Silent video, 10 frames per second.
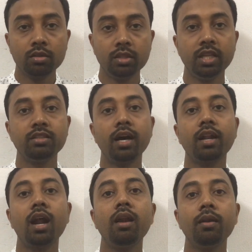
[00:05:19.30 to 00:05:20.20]
These are
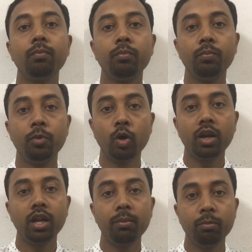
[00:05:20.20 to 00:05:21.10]
all
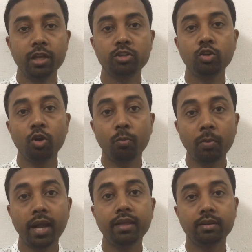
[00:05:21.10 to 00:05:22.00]
purely based on
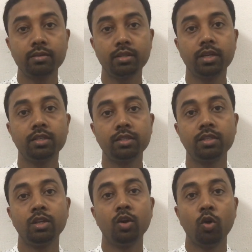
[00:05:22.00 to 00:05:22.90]
my research
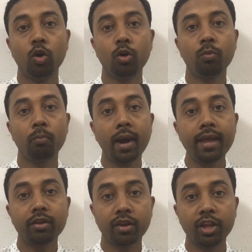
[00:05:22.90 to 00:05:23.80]
or
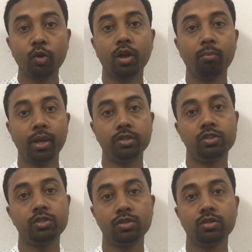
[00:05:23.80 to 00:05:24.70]
my
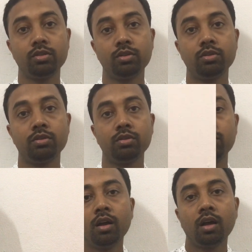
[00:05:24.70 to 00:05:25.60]
requirements.
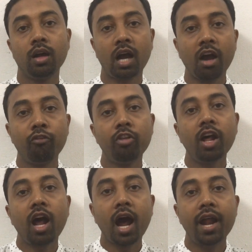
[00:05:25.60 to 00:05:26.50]

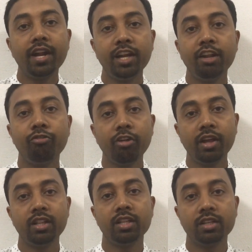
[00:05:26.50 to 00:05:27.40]
After
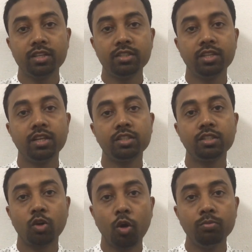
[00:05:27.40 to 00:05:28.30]
identifying the
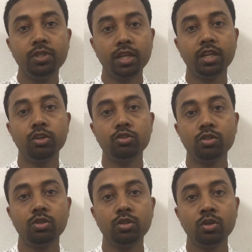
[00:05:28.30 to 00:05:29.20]
research objectives,
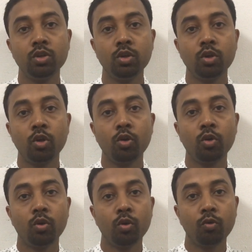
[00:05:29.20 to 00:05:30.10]

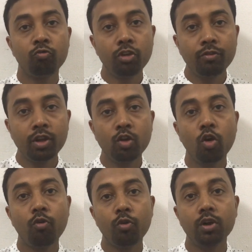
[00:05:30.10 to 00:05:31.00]
we will
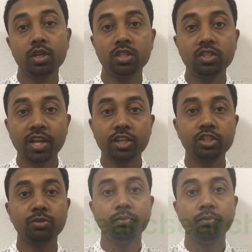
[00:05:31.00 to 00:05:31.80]
go for research